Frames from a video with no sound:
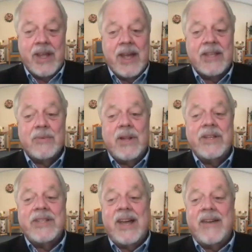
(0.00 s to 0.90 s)
as well
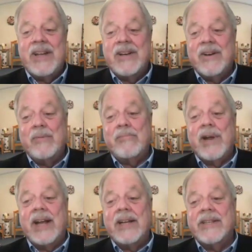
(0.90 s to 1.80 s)
as having her own
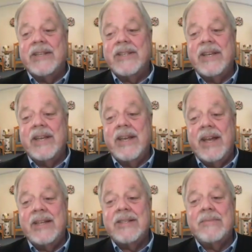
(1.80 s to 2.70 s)
practice
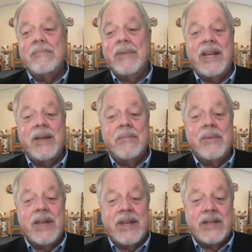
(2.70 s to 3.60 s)
as medium
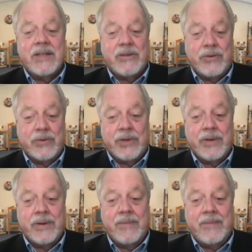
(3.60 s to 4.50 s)
and a
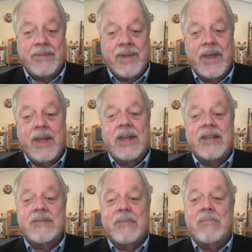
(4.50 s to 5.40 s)
tutor. It
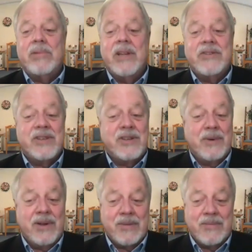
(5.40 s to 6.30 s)
is my pleasure to
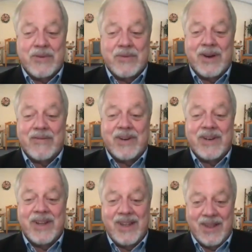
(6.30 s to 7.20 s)
welcome you,
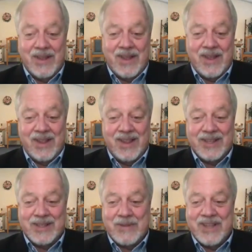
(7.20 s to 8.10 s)
Reverend
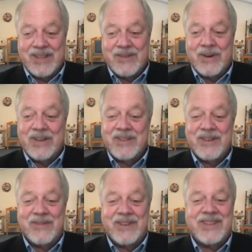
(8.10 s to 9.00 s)
Elizabeth, to our
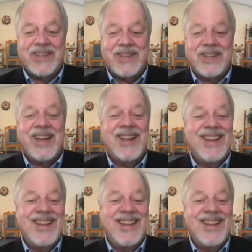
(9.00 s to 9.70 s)
service today.